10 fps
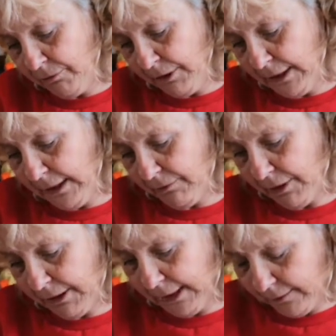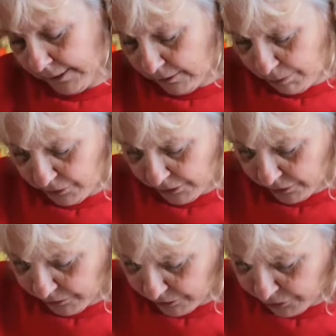really very easy to put it
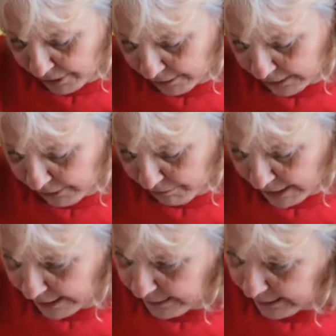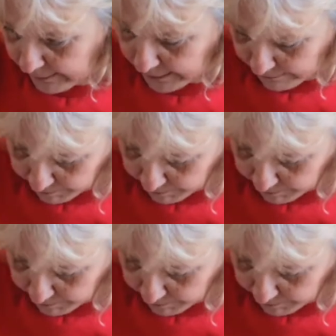on the trunk. You might need to